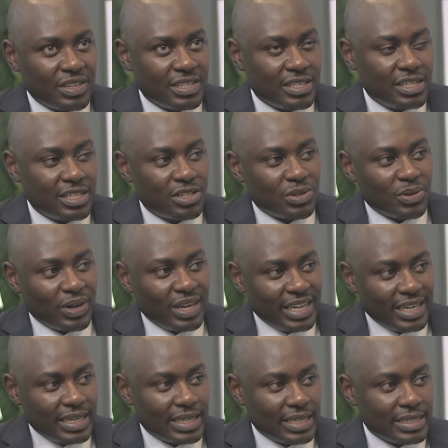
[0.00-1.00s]
these digital
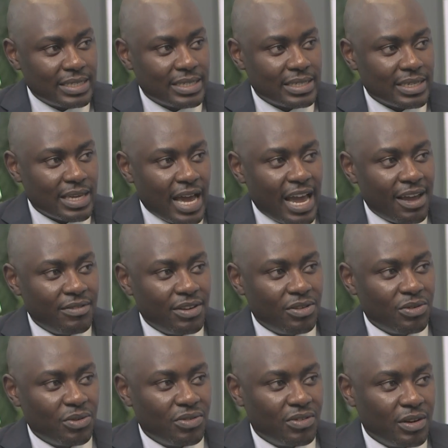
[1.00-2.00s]
lenders are
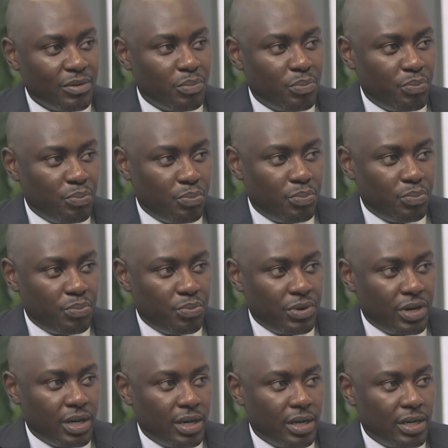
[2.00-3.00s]
even using
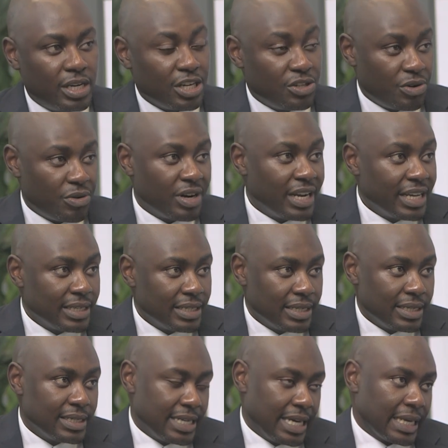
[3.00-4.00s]
predatory
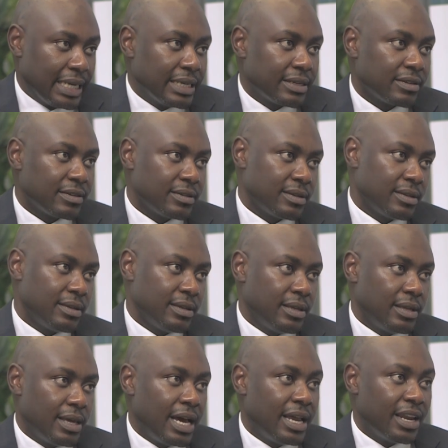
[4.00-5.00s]
lending techniques,
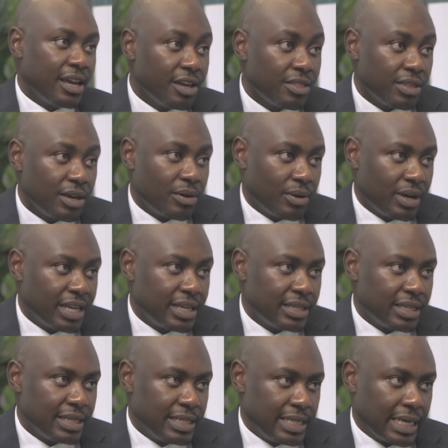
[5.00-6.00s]
unethical
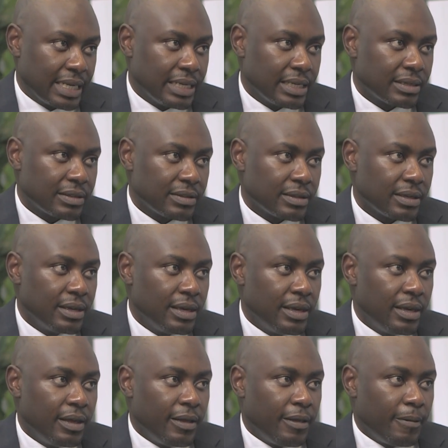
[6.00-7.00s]
lending techniques.
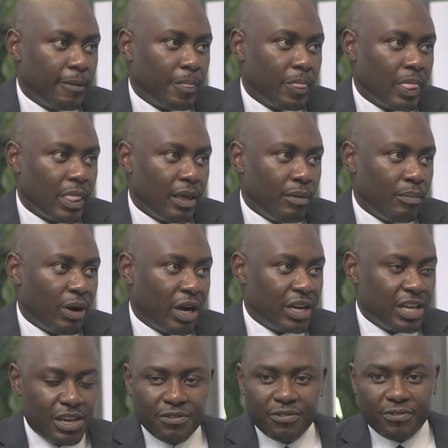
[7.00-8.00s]
But
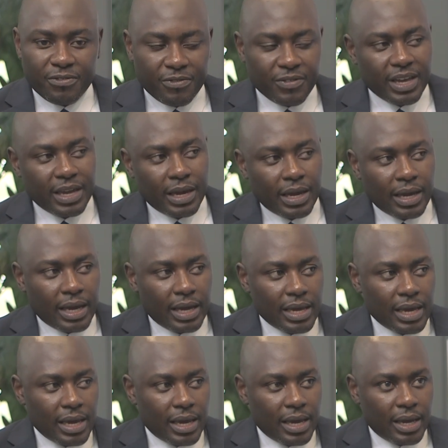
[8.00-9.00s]
if
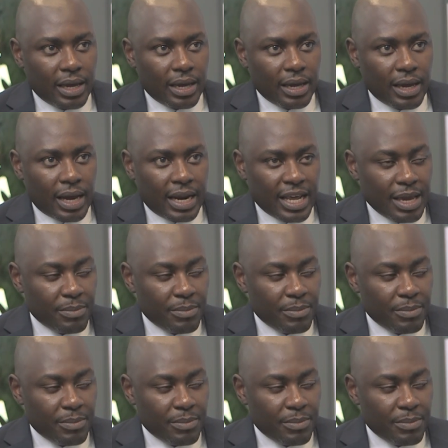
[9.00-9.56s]
an